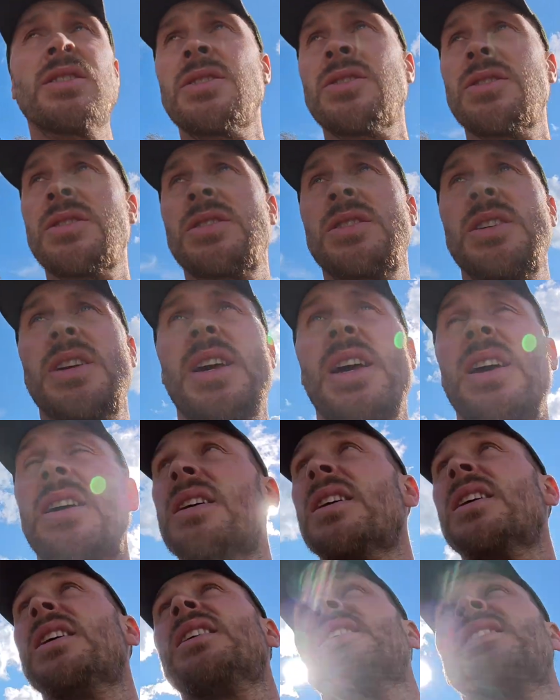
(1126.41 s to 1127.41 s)
just to get
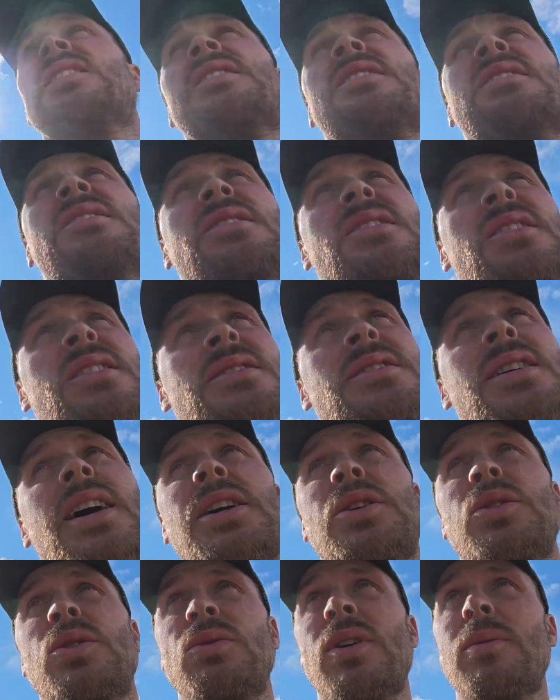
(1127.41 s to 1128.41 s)
a nice
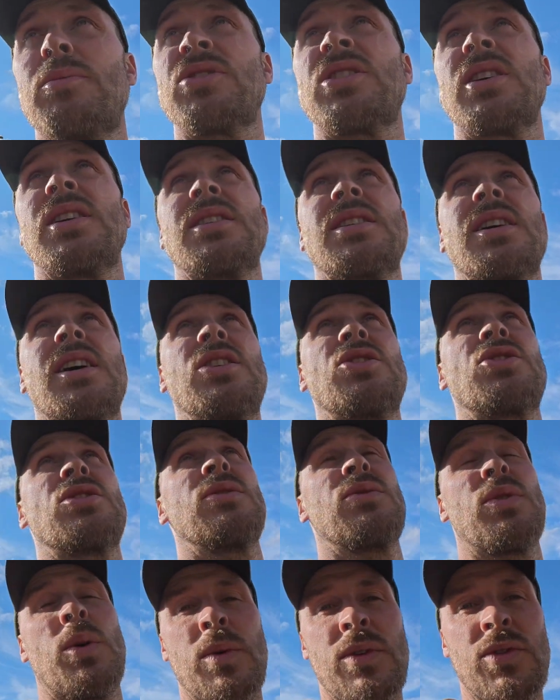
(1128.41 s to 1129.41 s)
accurate representation
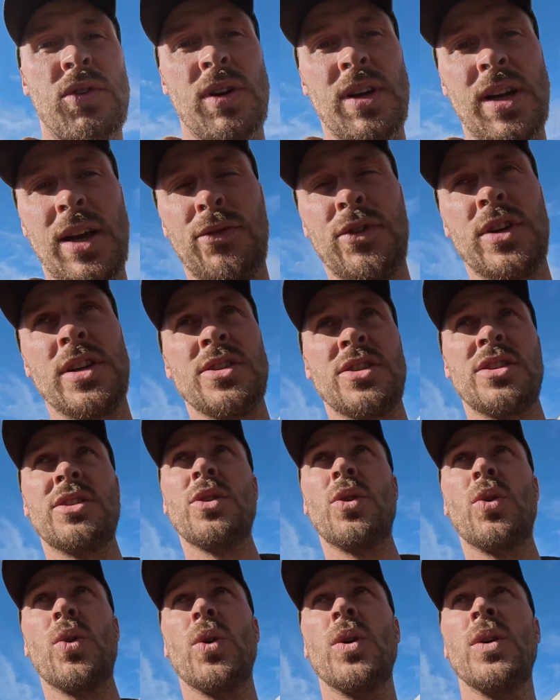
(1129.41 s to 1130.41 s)
of what we've got left in
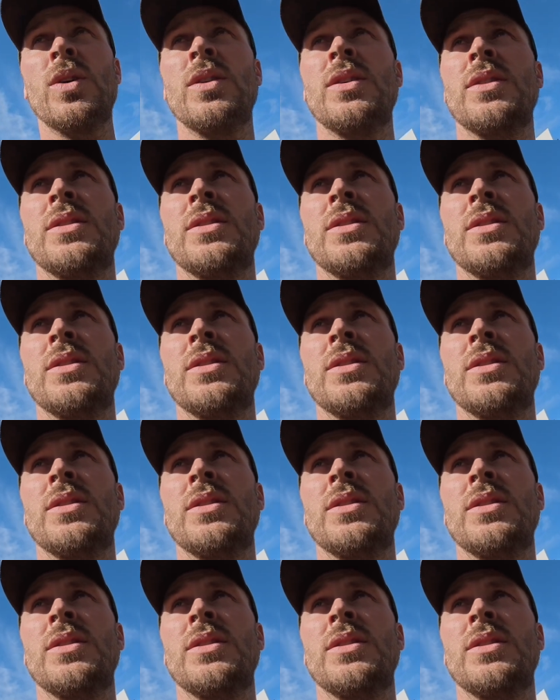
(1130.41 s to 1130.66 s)
store.